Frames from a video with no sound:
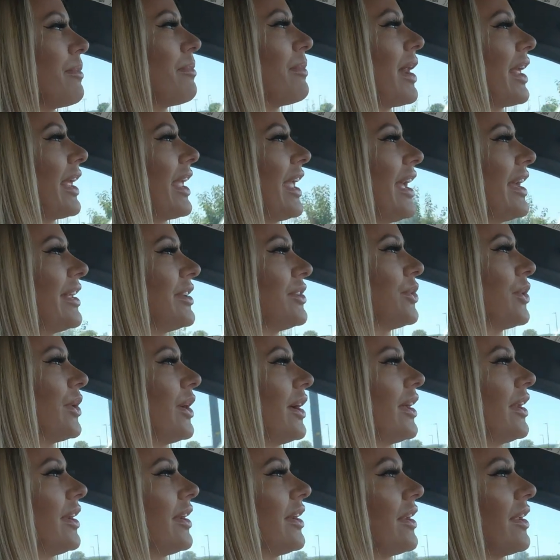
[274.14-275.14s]
but I can't do
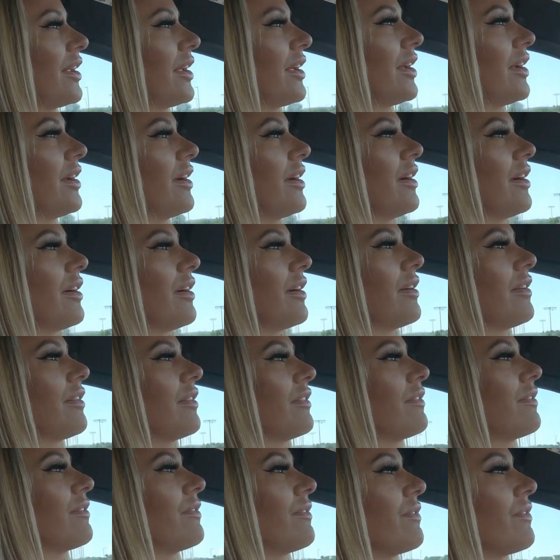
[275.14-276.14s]
it
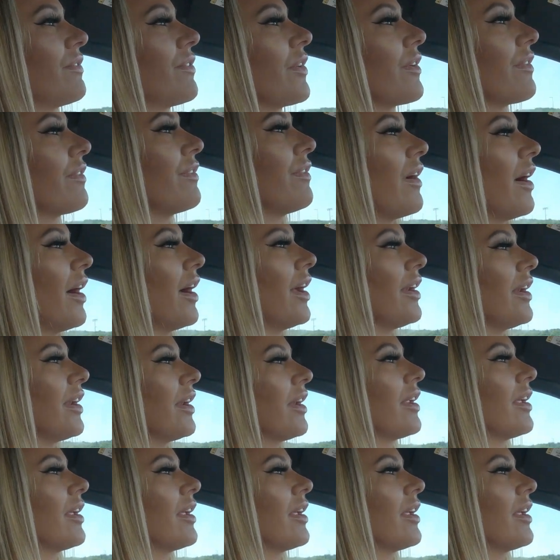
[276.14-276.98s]
for fun.